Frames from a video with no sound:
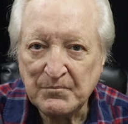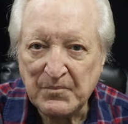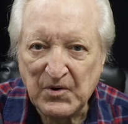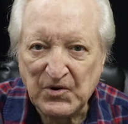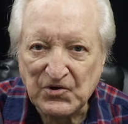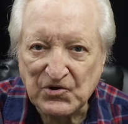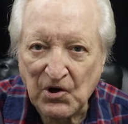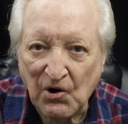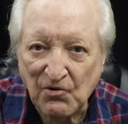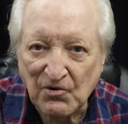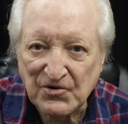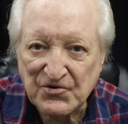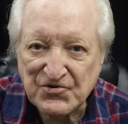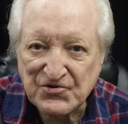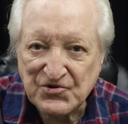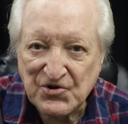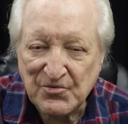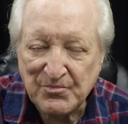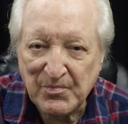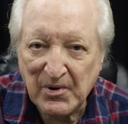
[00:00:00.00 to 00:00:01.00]
Be total
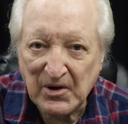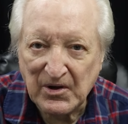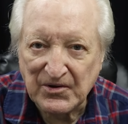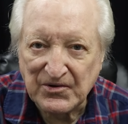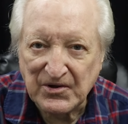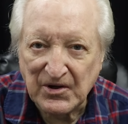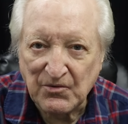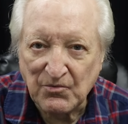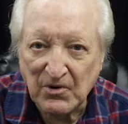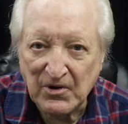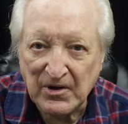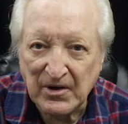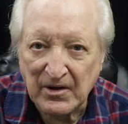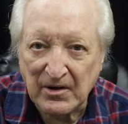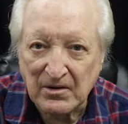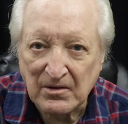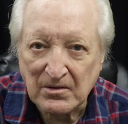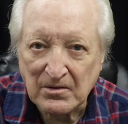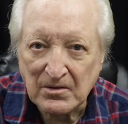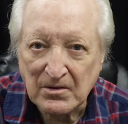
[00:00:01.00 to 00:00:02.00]
stupidity,
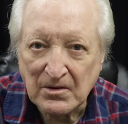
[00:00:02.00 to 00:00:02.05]
wouldn't it?